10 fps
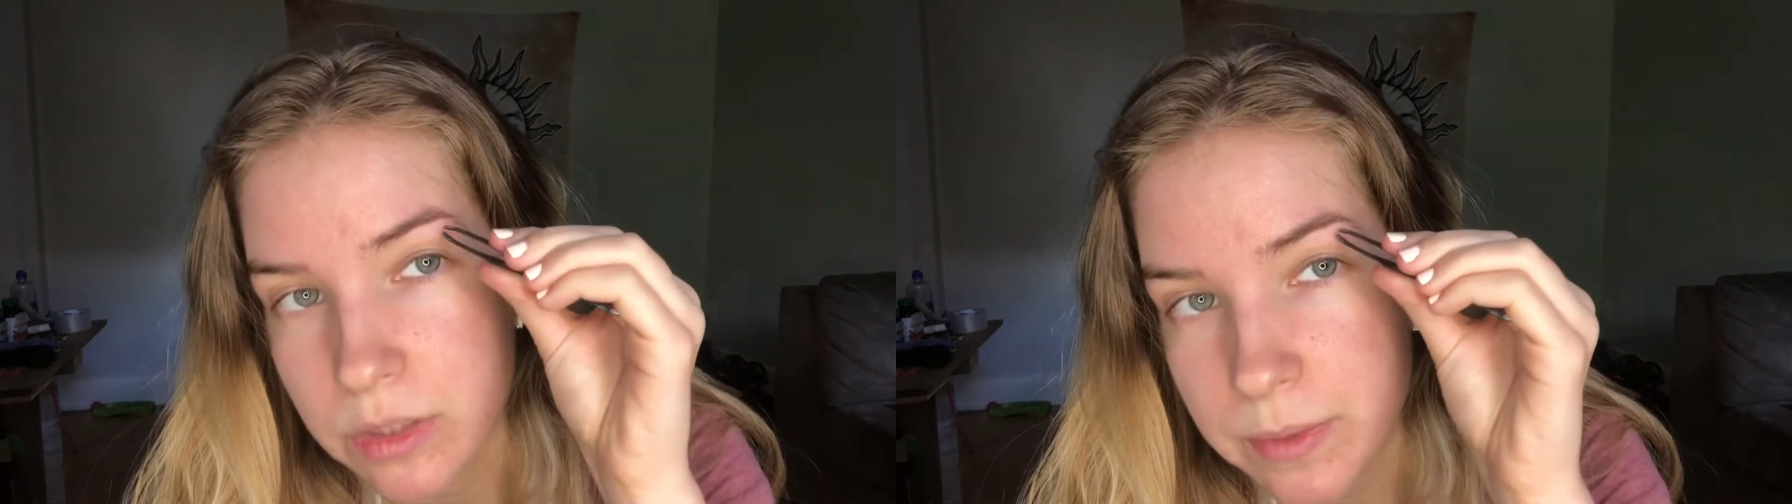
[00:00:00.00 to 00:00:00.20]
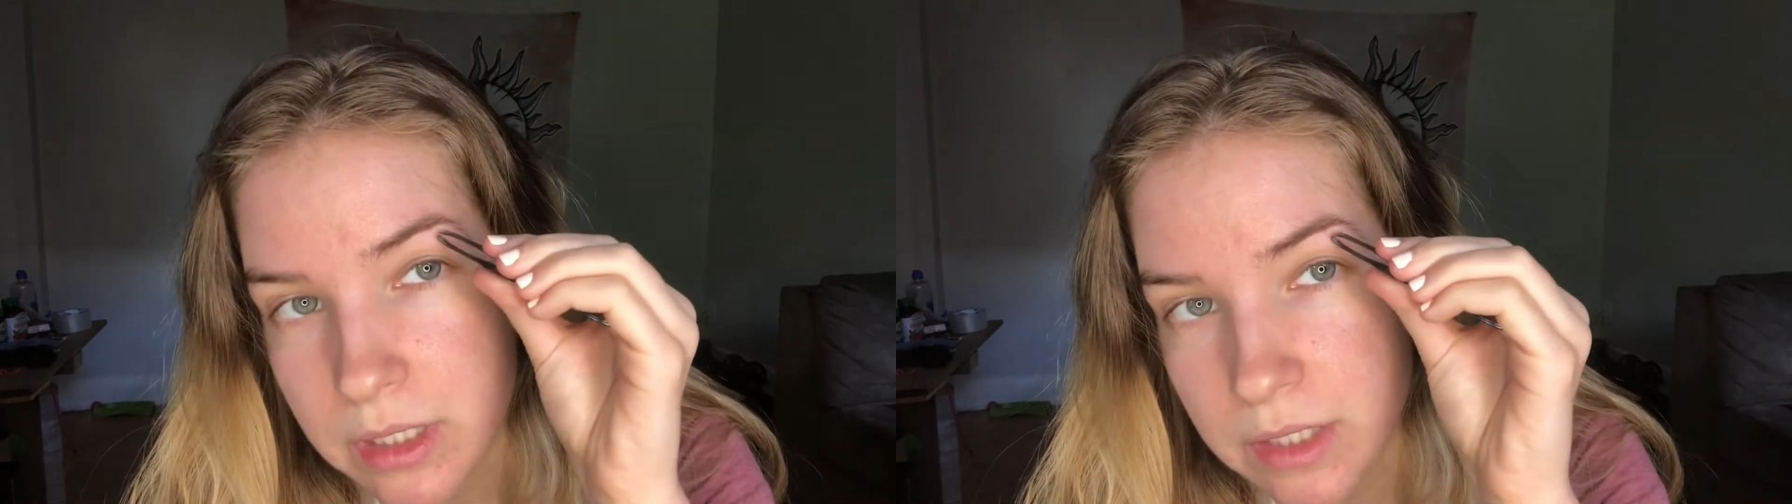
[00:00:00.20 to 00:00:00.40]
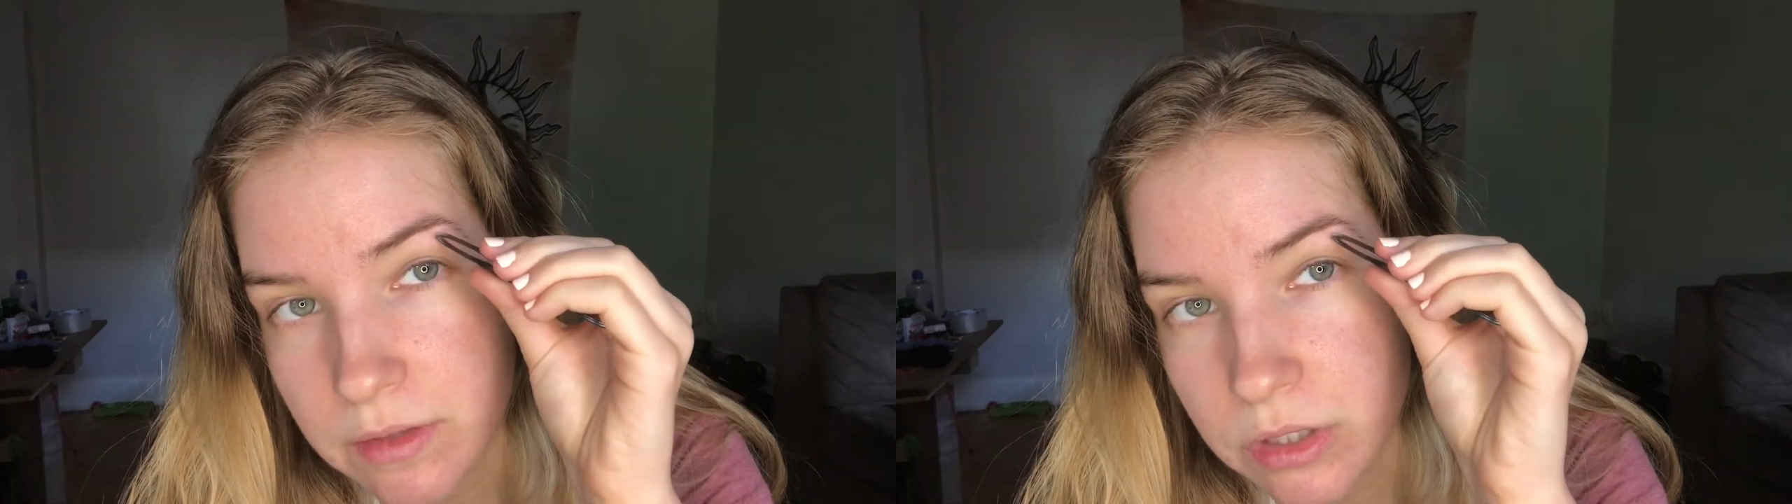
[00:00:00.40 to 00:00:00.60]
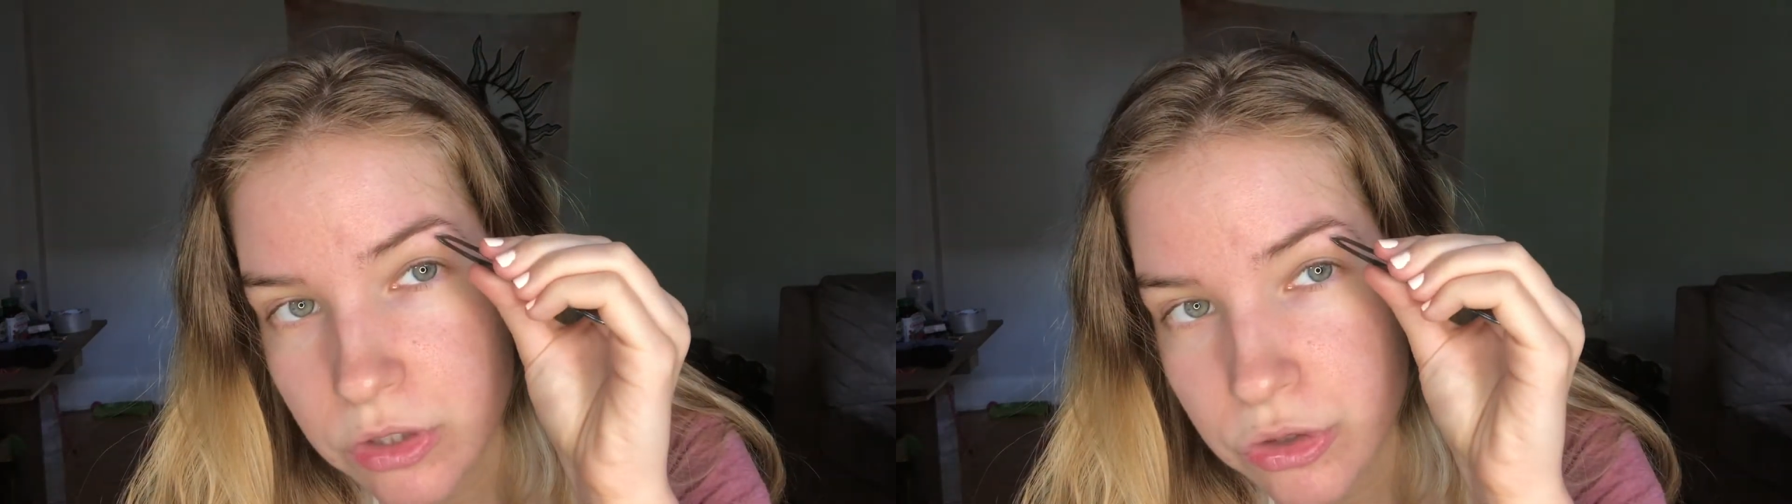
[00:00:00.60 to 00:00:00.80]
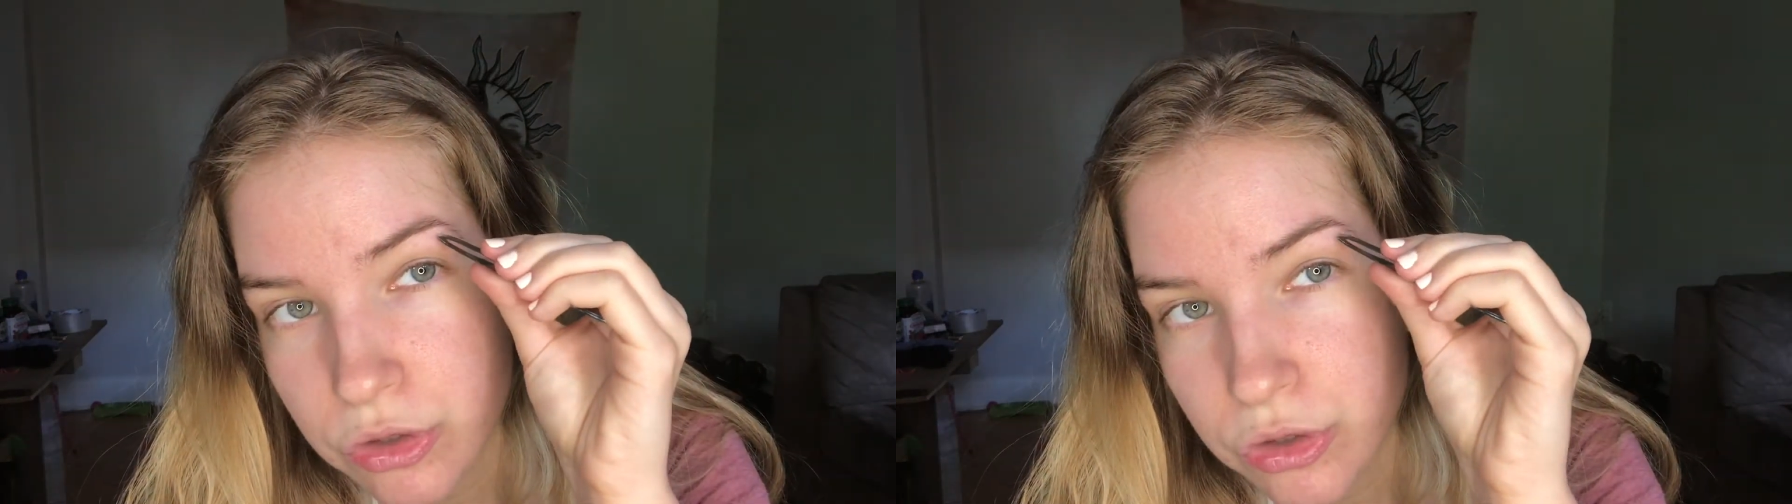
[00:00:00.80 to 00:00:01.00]
because I have
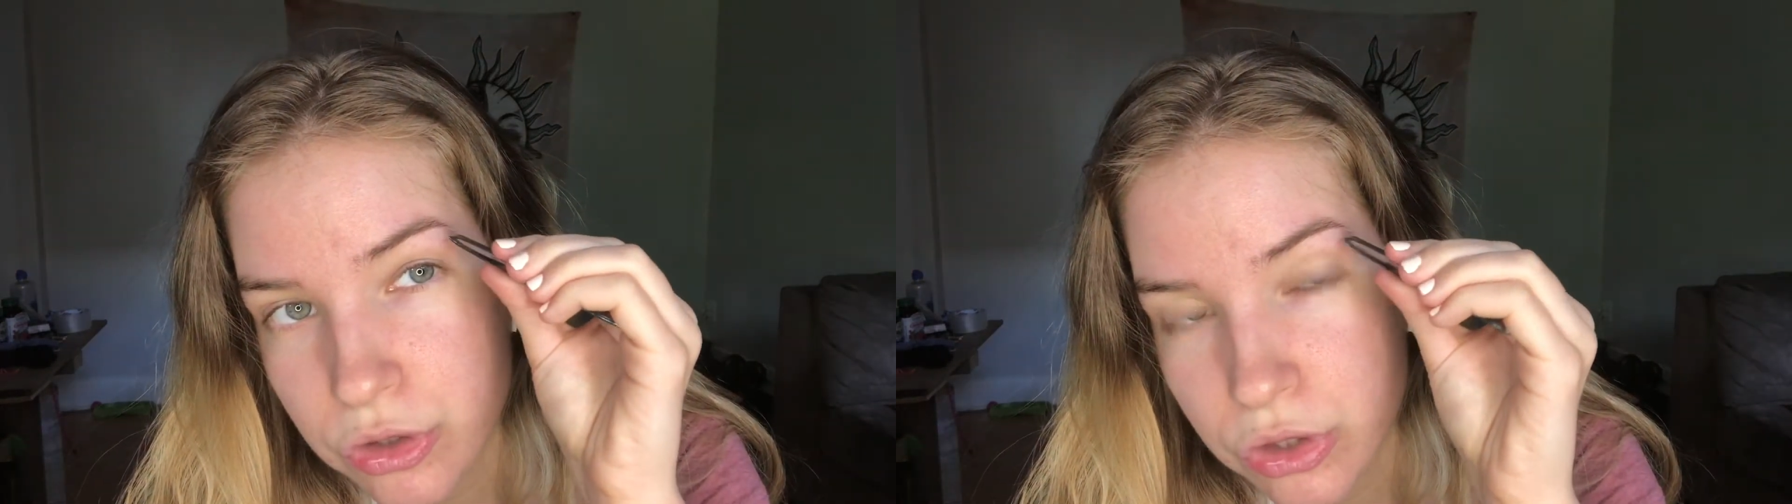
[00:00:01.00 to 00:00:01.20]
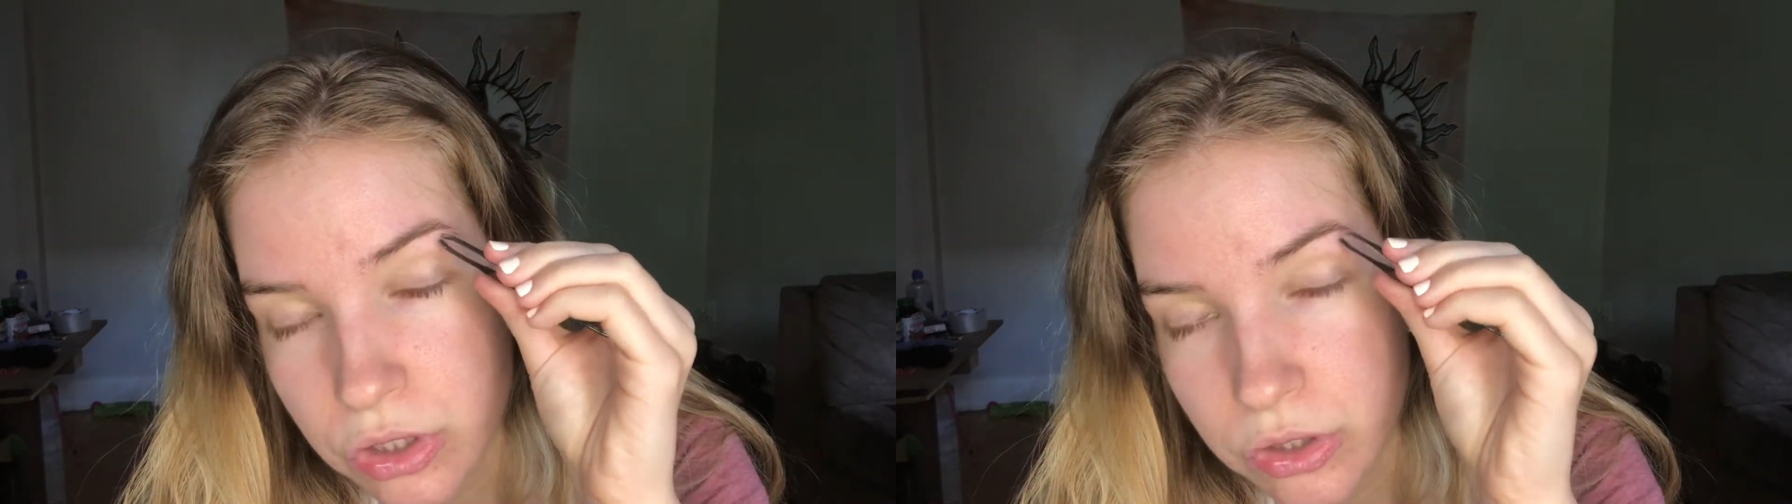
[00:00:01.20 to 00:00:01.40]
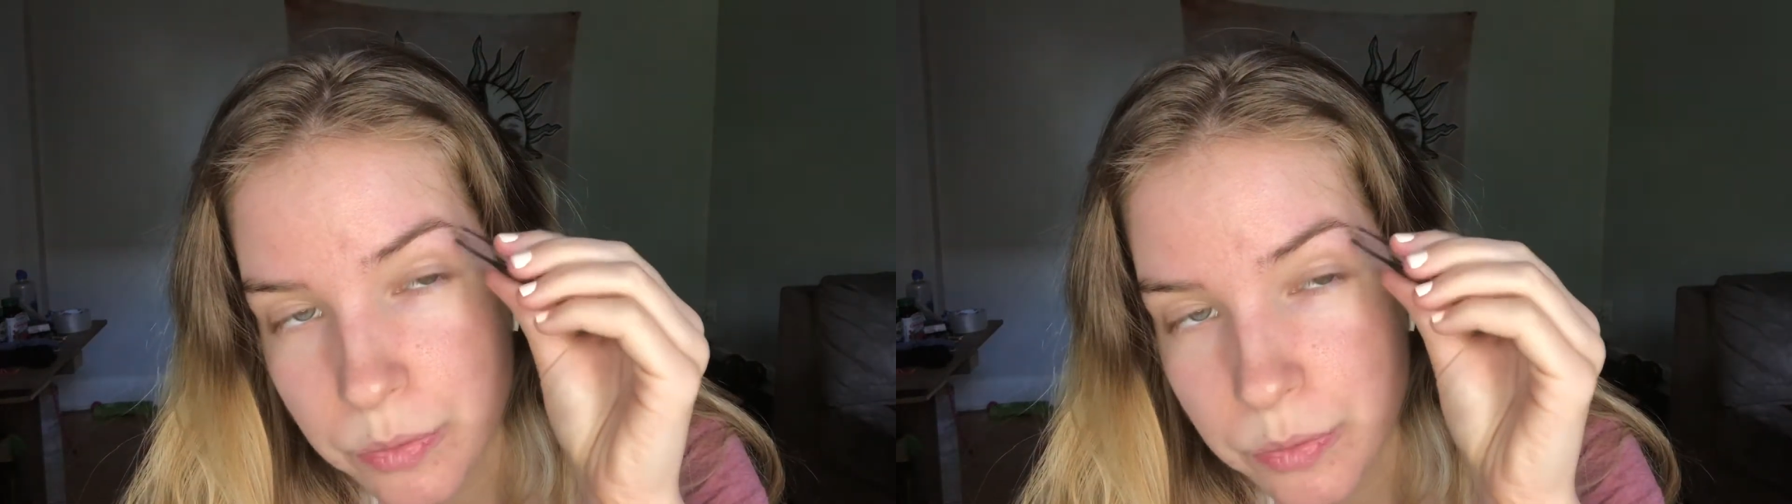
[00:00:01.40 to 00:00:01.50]
such a